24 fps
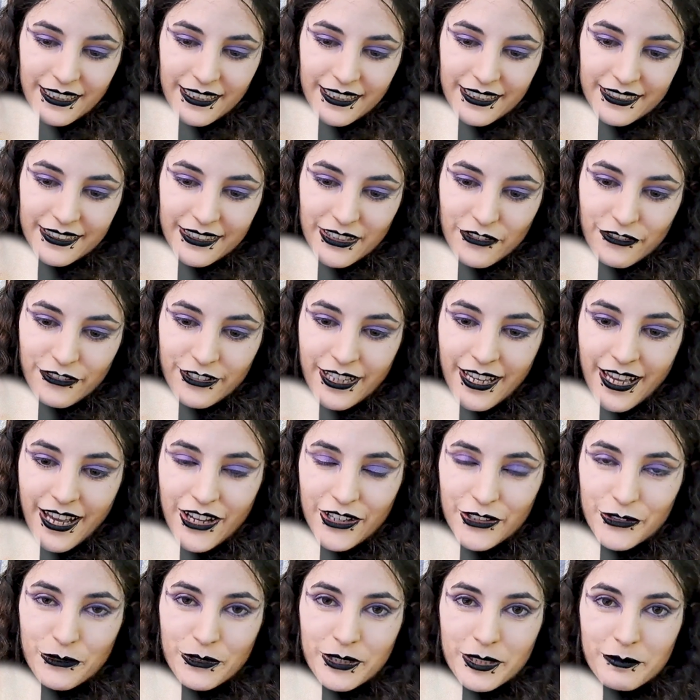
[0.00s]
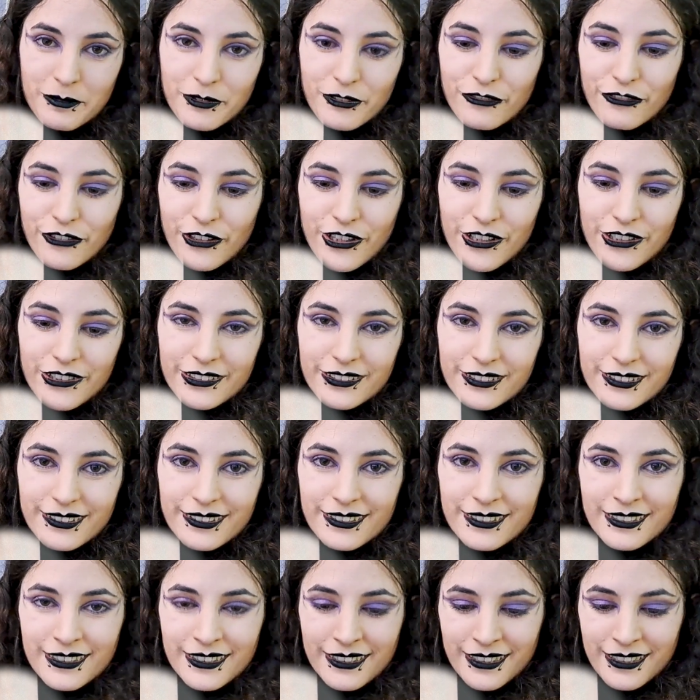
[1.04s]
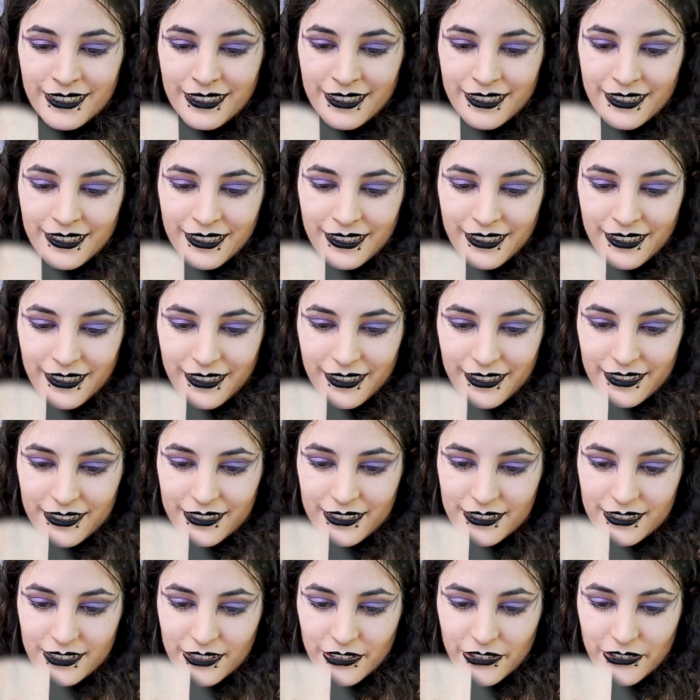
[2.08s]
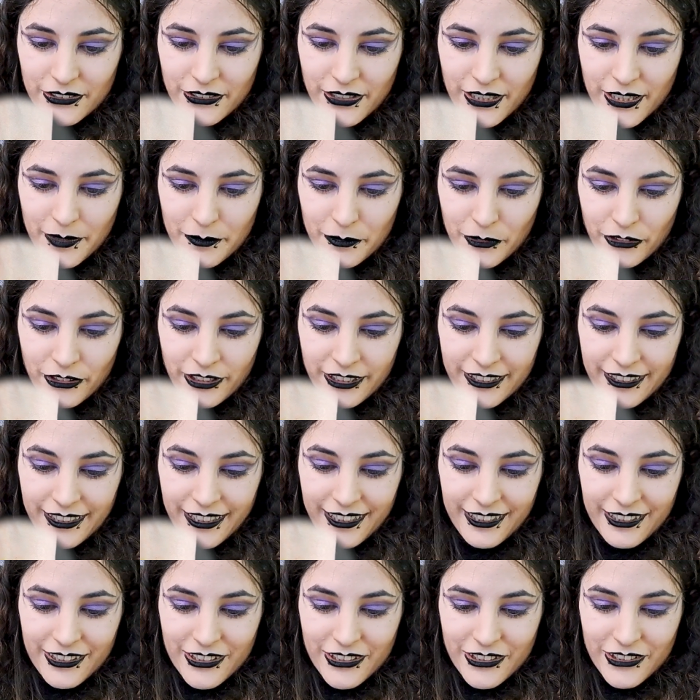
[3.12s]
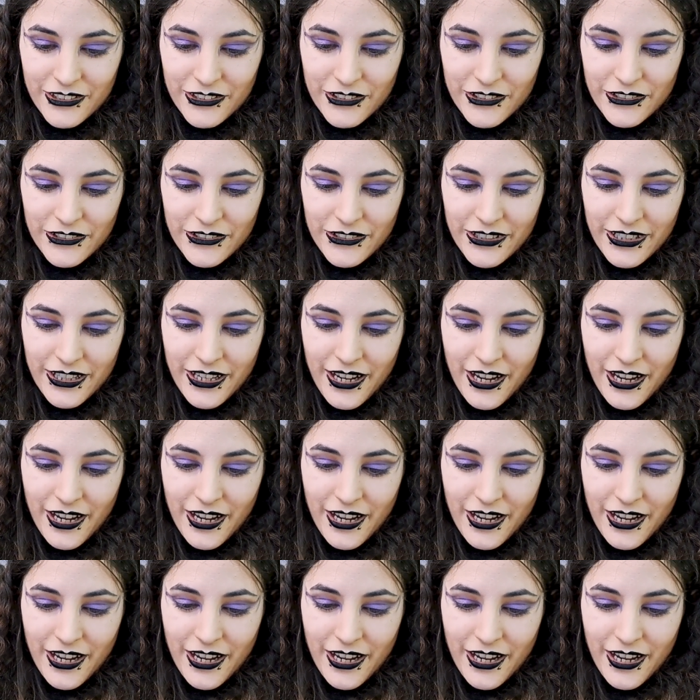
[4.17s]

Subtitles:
I never had one before, so I'm not entirely sure